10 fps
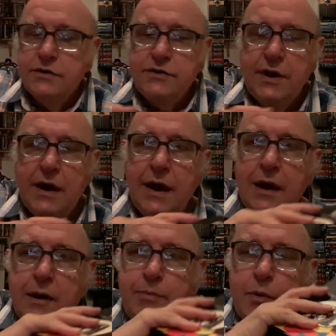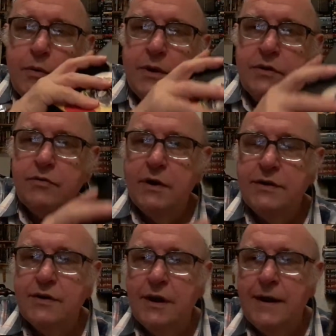dug out. I bought this
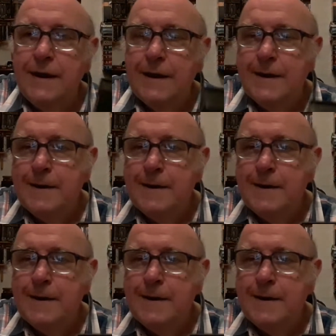recently.